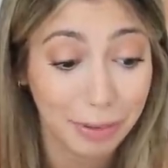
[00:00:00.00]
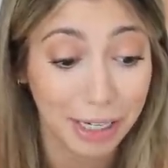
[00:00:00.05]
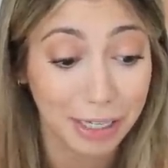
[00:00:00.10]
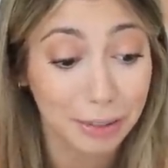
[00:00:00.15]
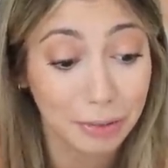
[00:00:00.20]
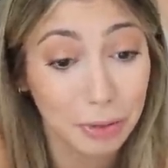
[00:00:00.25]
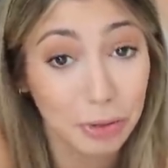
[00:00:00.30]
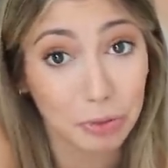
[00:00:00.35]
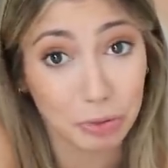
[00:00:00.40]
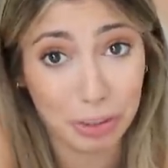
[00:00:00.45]

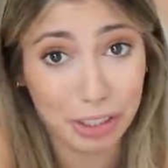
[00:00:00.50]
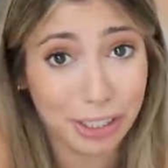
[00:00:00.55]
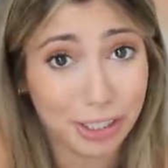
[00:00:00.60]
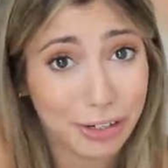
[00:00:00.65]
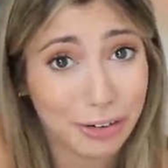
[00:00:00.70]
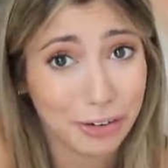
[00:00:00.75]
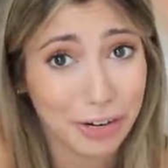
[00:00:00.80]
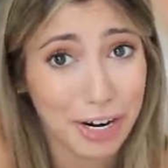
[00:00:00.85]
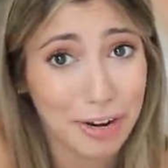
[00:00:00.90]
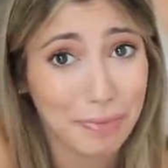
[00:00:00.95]
place was really
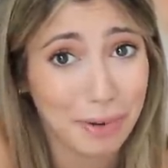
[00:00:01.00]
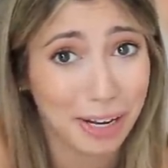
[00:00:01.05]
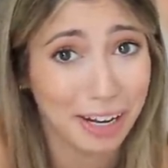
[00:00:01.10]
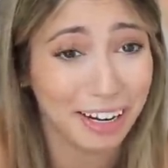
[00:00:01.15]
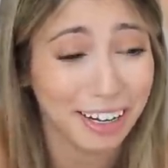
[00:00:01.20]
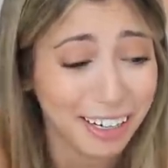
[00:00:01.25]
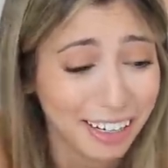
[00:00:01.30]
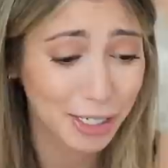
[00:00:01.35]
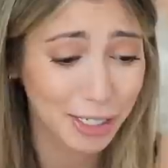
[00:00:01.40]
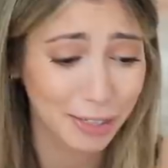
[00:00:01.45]

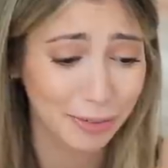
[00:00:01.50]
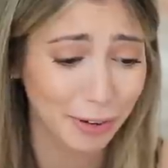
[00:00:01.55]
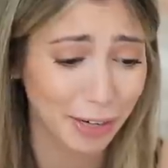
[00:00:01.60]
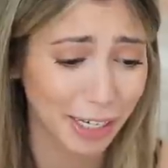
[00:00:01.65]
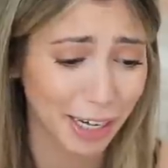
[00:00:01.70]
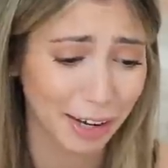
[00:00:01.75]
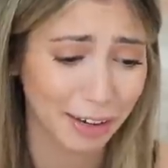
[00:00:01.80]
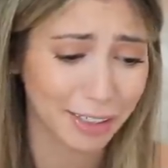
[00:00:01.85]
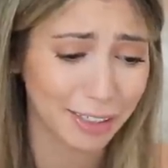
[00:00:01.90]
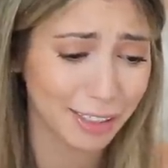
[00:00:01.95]
creepy. Just
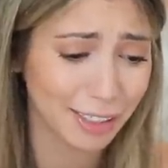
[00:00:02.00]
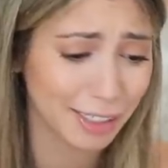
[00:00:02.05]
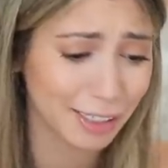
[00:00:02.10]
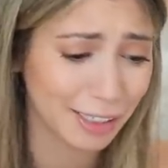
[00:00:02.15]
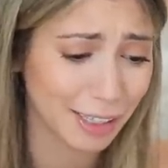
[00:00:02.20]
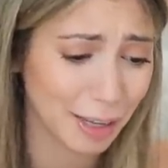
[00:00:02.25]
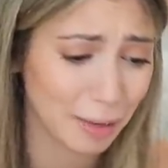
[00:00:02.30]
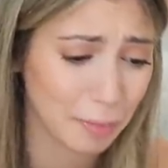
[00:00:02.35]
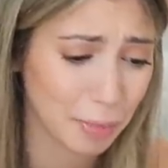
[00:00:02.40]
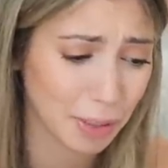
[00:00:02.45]
funny, I didn't
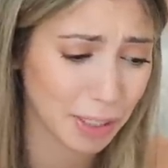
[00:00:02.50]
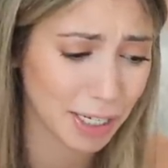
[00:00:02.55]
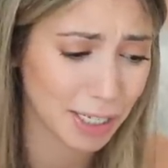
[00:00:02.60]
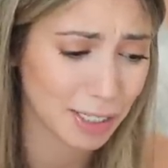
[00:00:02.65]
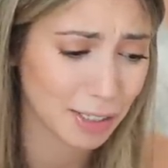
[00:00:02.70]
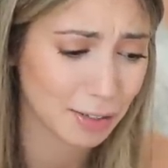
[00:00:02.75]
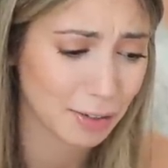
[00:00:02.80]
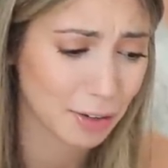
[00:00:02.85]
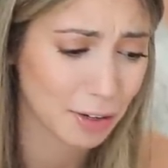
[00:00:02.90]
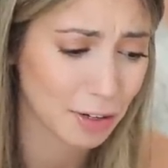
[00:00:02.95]
think
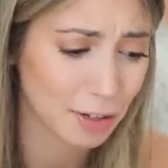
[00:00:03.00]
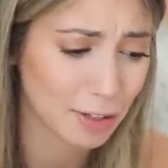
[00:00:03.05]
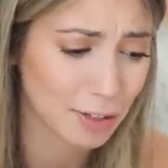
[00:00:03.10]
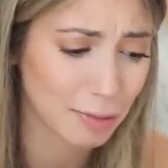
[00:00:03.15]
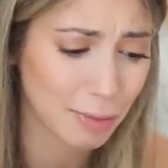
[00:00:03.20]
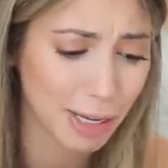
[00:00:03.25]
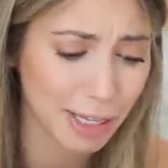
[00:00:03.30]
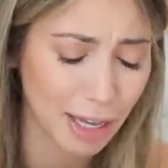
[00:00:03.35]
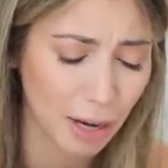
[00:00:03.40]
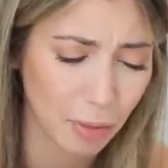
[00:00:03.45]
police could
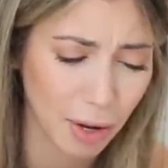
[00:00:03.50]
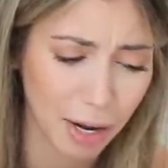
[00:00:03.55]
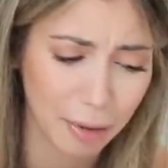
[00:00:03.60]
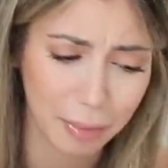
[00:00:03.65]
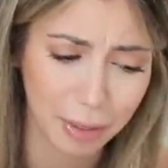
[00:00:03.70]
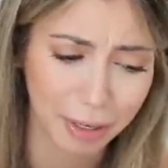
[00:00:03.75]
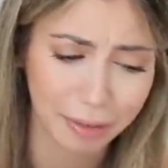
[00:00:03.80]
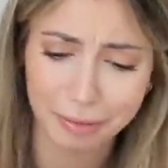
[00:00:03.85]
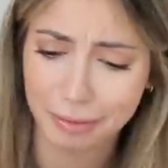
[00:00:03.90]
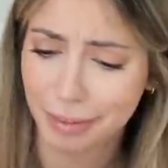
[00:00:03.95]
speak that way,
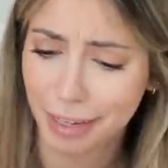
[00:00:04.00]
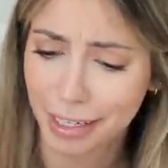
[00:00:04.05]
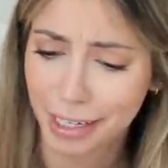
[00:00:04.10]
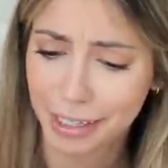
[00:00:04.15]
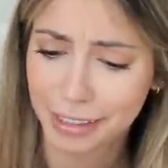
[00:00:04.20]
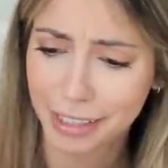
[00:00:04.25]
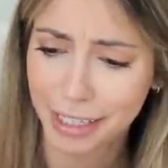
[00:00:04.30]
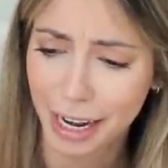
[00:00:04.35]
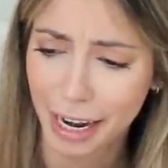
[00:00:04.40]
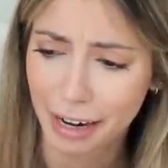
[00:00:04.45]
but I
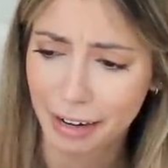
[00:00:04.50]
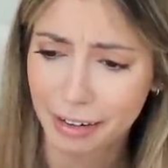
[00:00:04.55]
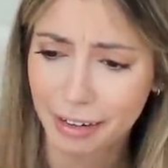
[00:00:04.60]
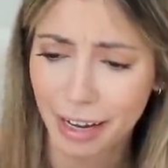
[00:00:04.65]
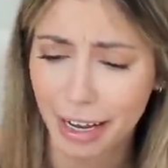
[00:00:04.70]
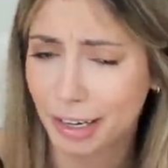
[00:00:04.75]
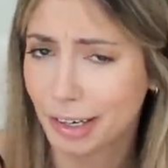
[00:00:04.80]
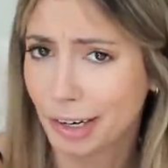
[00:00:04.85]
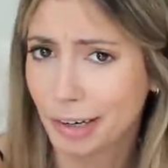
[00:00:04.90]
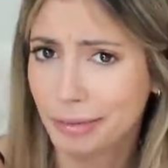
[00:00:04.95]
guess they can.
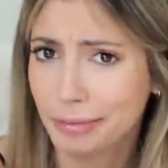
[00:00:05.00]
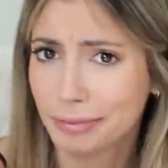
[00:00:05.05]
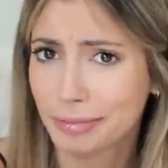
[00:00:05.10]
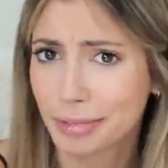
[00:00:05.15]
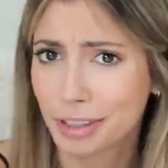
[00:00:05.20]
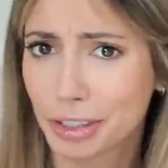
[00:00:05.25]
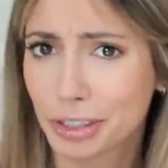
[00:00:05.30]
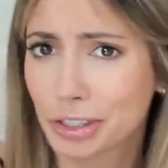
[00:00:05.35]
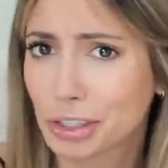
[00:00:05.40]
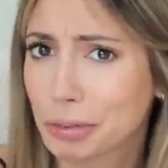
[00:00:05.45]
I don't know,
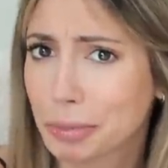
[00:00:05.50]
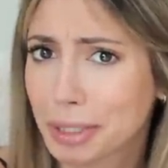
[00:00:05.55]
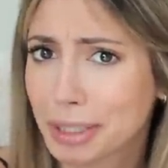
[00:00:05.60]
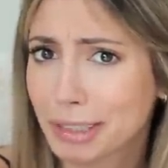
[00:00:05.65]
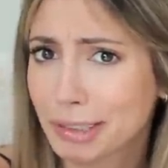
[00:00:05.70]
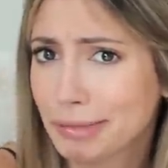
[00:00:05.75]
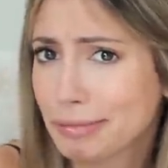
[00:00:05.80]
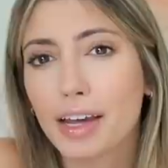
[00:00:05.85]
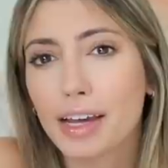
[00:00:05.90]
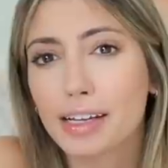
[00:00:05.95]
they're just
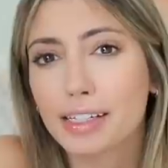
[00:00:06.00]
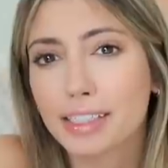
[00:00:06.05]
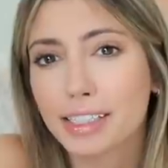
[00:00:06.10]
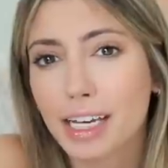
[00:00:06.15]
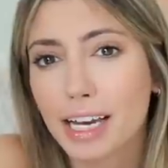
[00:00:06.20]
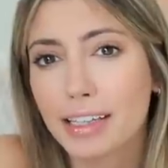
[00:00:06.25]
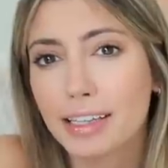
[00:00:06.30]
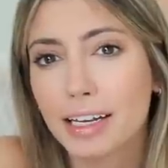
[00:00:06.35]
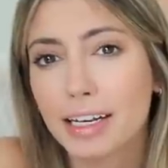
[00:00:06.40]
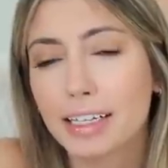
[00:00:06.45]
humans. They
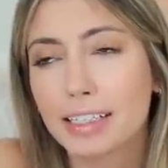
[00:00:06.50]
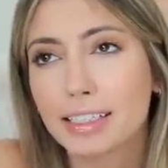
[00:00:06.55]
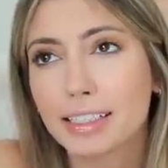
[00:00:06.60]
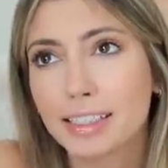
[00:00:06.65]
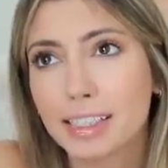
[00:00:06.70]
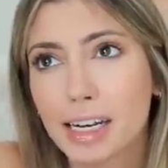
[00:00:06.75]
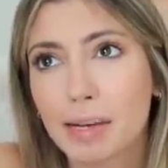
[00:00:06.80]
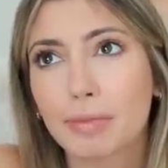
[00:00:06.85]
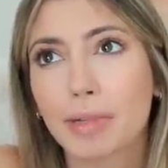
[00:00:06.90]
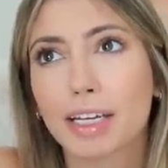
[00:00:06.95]
said that it
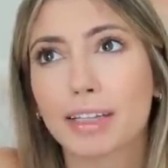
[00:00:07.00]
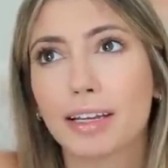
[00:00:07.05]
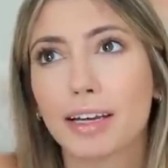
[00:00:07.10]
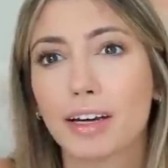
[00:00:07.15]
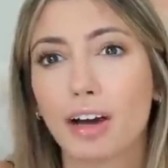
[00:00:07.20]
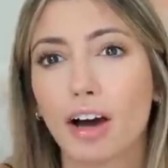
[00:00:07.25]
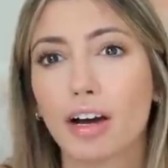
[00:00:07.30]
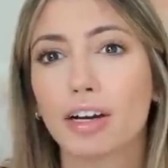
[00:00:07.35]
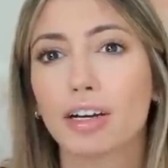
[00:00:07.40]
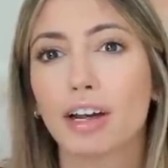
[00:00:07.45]
seemed like they
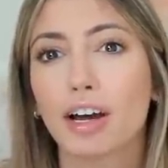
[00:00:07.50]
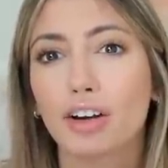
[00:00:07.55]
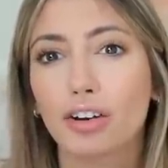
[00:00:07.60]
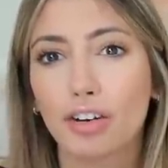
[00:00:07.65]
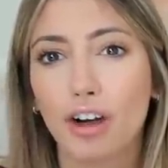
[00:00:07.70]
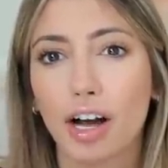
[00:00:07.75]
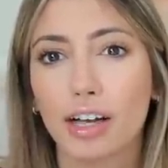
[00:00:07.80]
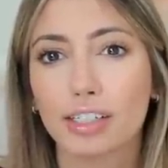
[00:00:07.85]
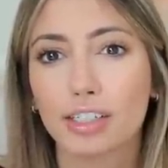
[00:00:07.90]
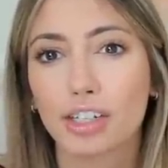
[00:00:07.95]
got it
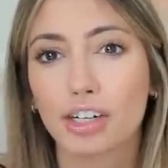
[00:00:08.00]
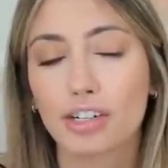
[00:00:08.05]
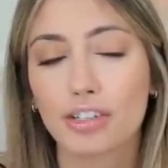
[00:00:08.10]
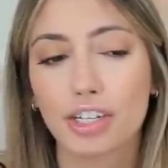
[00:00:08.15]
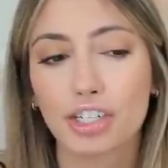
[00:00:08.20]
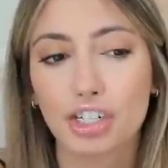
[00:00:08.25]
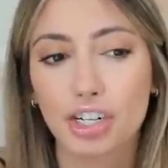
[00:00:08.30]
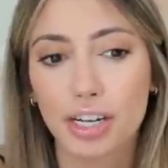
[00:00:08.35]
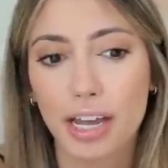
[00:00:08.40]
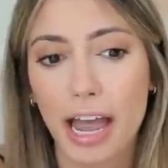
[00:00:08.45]
across to her
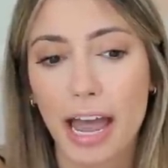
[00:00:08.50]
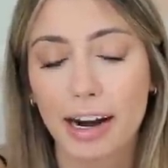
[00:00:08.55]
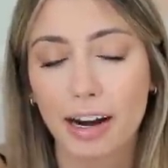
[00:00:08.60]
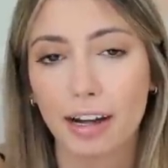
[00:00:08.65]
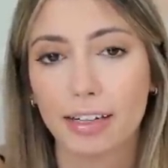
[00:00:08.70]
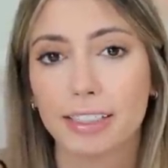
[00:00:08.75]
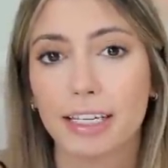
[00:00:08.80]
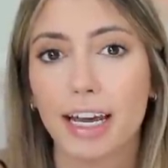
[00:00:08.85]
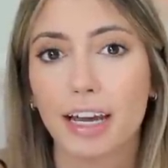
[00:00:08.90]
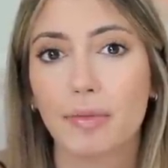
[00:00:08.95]
that she
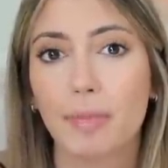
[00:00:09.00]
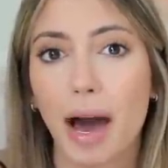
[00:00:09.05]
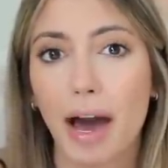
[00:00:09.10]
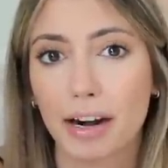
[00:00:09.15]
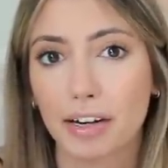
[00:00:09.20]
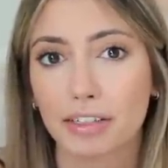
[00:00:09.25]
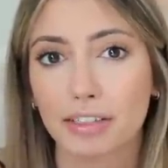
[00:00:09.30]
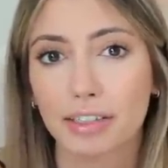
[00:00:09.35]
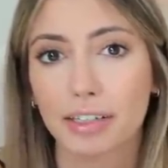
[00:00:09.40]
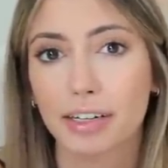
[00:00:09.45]
cannot take
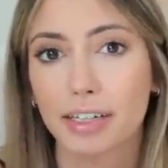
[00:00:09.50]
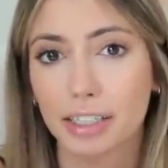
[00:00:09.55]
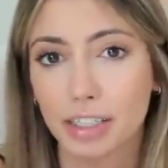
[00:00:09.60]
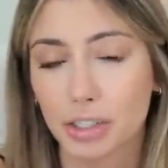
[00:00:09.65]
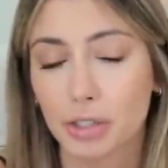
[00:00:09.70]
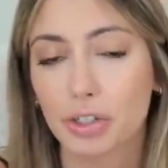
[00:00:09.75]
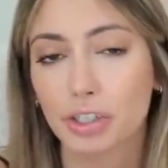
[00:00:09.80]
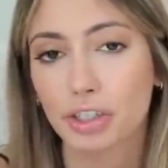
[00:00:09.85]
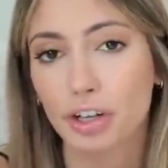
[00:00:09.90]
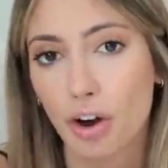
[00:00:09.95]
matters
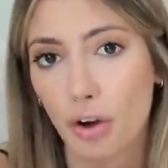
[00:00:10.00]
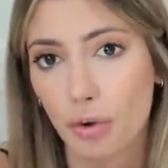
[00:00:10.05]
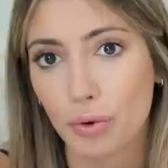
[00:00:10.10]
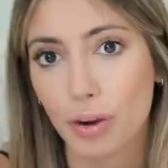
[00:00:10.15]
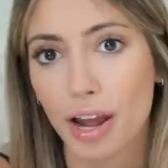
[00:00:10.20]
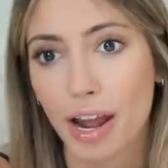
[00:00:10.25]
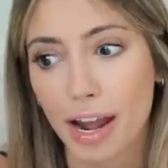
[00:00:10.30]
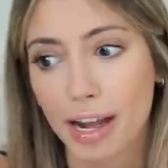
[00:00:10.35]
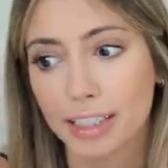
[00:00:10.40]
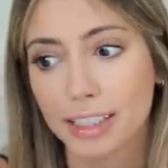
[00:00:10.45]
into her own
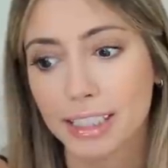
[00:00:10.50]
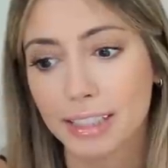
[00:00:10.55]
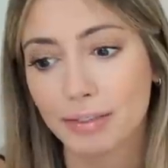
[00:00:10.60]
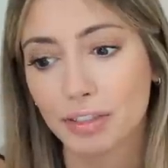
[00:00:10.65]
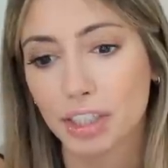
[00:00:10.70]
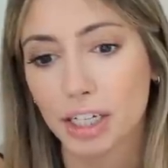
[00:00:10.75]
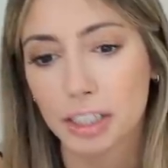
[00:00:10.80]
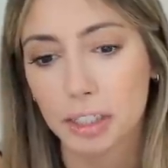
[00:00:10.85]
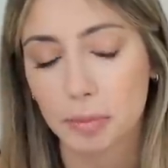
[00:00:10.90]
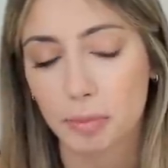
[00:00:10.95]
hands and if
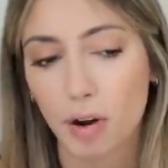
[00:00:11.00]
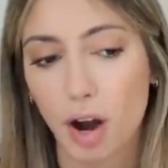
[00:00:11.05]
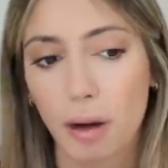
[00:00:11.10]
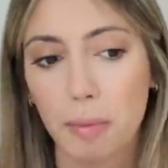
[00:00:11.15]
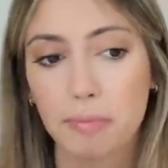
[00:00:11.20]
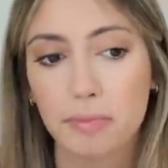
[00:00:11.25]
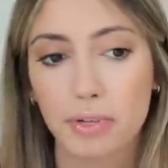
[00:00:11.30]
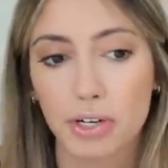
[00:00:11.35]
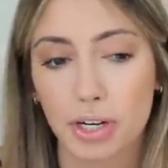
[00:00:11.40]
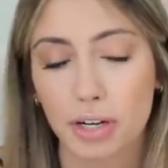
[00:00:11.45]
she has a
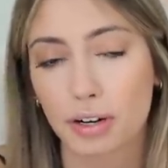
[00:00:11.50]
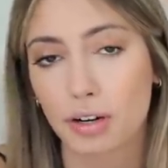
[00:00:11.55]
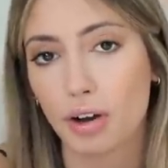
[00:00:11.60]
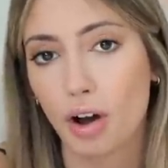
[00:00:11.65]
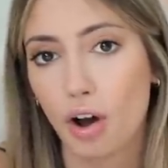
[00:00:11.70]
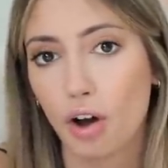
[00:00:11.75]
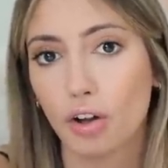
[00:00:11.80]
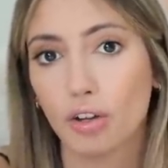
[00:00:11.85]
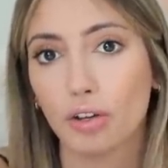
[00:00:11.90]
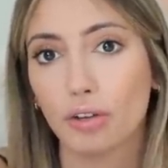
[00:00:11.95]
problem, she can
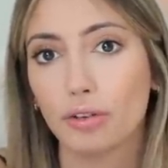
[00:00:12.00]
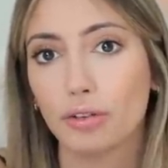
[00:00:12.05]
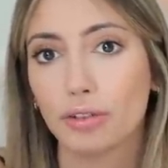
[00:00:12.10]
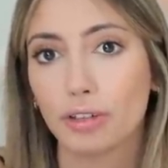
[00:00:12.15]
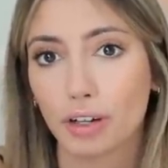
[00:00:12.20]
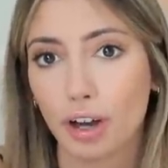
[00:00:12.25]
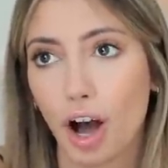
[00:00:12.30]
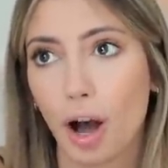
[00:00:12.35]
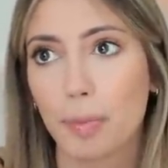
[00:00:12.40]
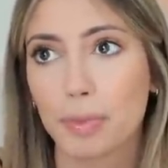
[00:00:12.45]
call
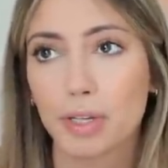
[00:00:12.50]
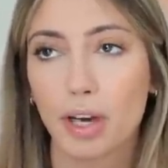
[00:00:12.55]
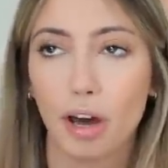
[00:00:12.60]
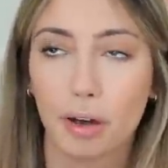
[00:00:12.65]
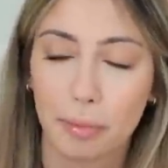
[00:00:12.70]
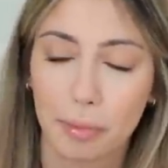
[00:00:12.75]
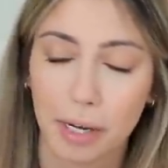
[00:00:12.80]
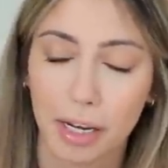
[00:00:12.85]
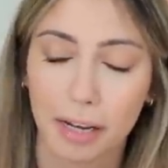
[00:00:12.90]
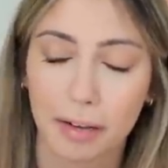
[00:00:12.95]
the cops
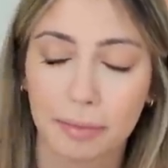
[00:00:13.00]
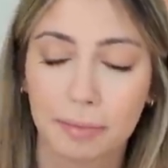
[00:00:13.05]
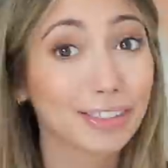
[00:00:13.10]
on me.